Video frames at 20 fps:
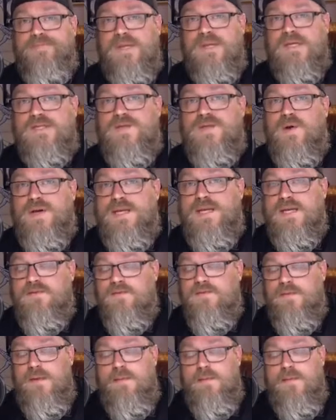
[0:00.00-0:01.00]
So I did
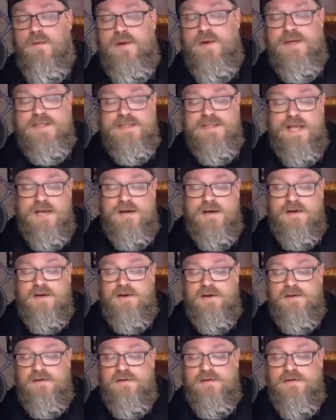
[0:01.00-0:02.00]
remember when I started
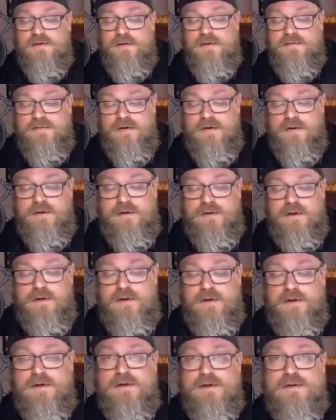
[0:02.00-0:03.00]
going through the folder,
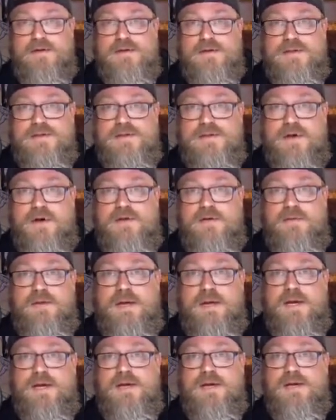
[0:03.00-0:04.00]
the story
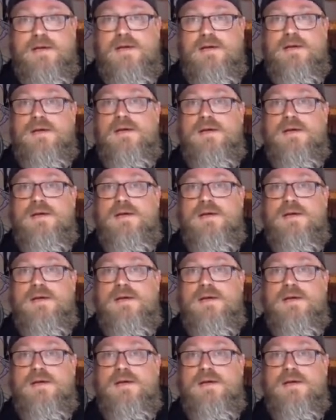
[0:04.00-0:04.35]
behind it.